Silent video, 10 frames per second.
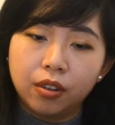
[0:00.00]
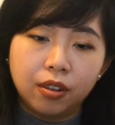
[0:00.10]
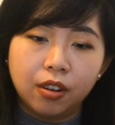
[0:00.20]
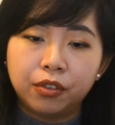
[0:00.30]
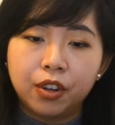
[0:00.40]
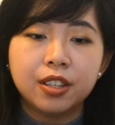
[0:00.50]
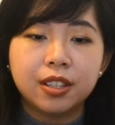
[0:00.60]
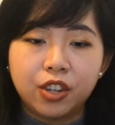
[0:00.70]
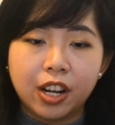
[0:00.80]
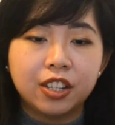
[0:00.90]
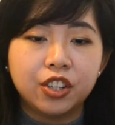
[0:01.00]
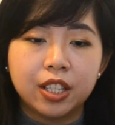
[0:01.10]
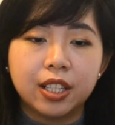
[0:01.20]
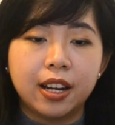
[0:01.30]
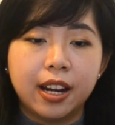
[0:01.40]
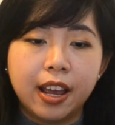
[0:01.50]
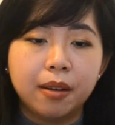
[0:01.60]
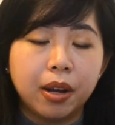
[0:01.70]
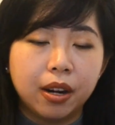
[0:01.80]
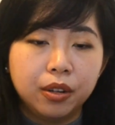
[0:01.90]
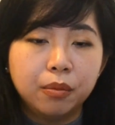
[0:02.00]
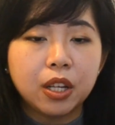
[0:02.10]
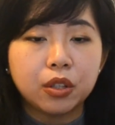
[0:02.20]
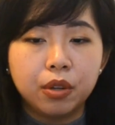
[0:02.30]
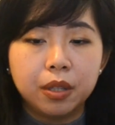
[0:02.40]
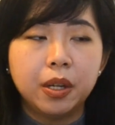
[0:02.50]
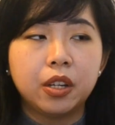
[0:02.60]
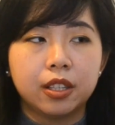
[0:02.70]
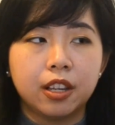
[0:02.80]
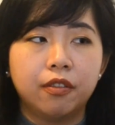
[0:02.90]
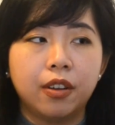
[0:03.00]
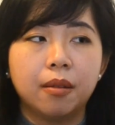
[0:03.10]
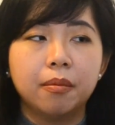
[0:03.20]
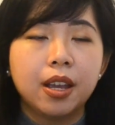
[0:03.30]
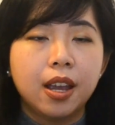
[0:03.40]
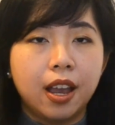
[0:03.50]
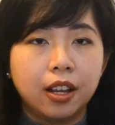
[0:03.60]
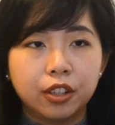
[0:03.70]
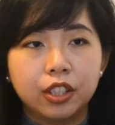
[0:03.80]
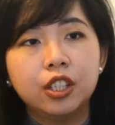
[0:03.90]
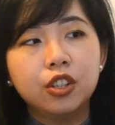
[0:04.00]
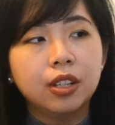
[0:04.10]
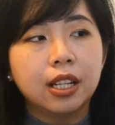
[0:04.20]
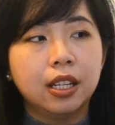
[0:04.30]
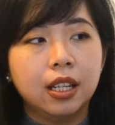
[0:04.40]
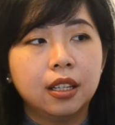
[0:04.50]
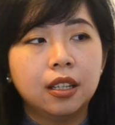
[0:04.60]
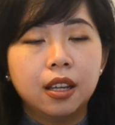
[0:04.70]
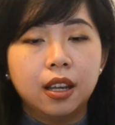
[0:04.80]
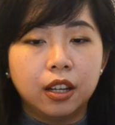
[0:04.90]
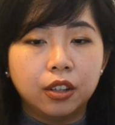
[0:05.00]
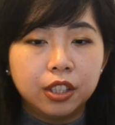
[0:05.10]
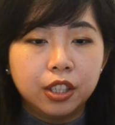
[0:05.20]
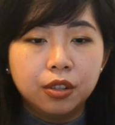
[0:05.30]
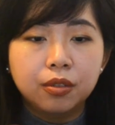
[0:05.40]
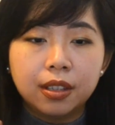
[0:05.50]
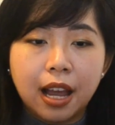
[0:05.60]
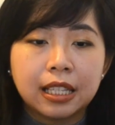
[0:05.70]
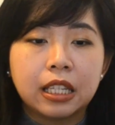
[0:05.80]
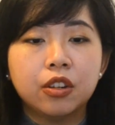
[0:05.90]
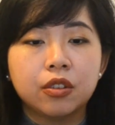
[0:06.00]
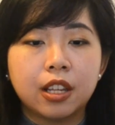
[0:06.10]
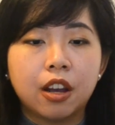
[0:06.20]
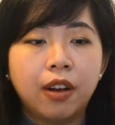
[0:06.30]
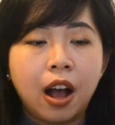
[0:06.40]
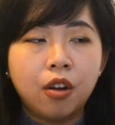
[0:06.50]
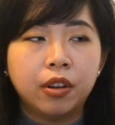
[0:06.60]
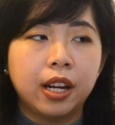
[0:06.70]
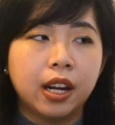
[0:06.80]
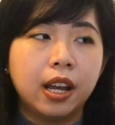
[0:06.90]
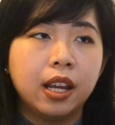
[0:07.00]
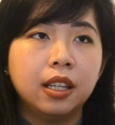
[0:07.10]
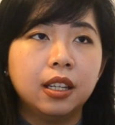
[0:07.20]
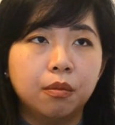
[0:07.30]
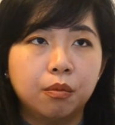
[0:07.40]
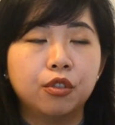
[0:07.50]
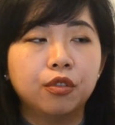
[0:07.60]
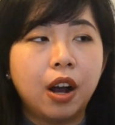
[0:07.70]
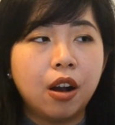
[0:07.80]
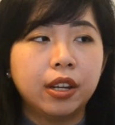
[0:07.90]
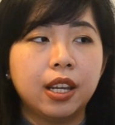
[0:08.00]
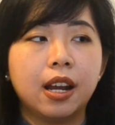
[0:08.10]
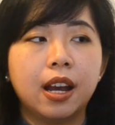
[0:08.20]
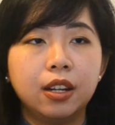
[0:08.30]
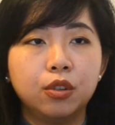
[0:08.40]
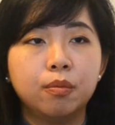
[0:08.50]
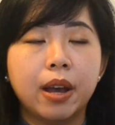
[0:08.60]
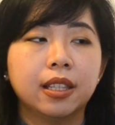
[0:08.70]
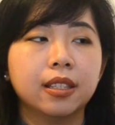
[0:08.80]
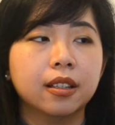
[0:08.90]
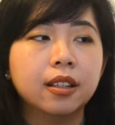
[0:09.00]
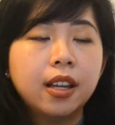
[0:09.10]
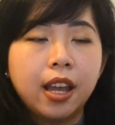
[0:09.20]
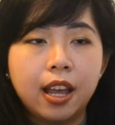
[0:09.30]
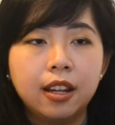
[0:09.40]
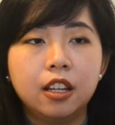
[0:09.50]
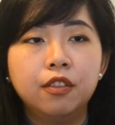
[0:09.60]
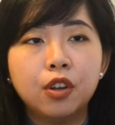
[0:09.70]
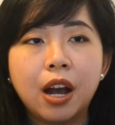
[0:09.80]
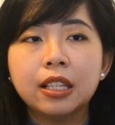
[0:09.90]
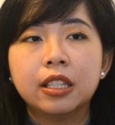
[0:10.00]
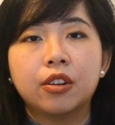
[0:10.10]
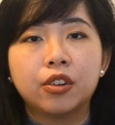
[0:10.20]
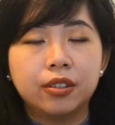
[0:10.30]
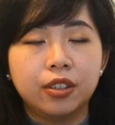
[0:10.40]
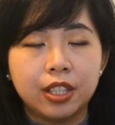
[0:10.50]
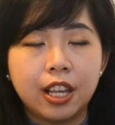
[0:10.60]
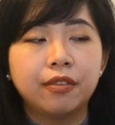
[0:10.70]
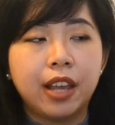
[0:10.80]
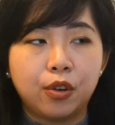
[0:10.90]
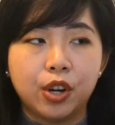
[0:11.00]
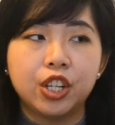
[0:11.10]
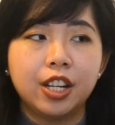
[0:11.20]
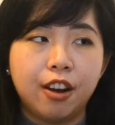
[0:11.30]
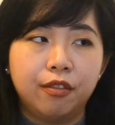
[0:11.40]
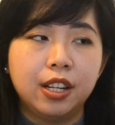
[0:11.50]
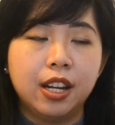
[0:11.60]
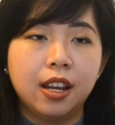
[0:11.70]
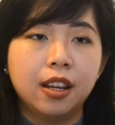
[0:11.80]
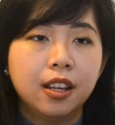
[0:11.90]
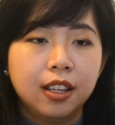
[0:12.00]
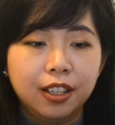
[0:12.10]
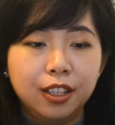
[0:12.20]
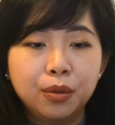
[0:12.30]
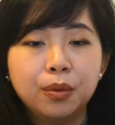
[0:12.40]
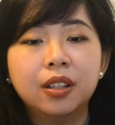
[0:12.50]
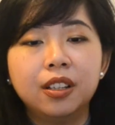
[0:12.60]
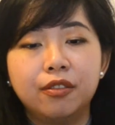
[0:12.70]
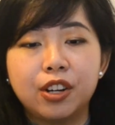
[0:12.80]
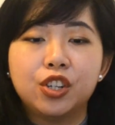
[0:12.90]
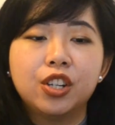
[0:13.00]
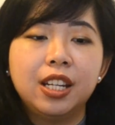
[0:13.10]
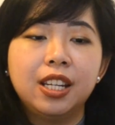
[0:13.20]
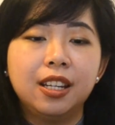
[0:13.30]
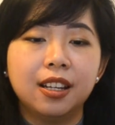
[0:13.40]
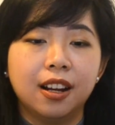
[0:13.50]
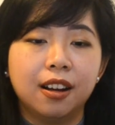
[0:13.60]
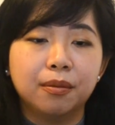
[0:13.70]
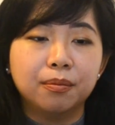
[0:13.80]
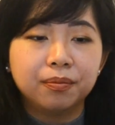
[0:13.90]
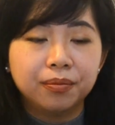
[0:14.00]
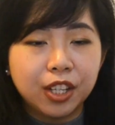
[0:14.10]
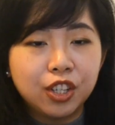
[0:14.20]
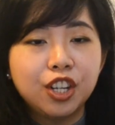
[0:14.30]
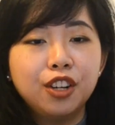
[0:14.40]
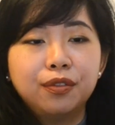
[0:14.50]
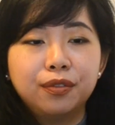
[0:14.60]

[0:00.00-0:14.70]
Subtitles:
Of course, challenges are there, but you must always pick yourself up and continue learning and continue asking yourself, how can I improve? How can I do better? And if you ask yourself that question every day, you will eventually achieve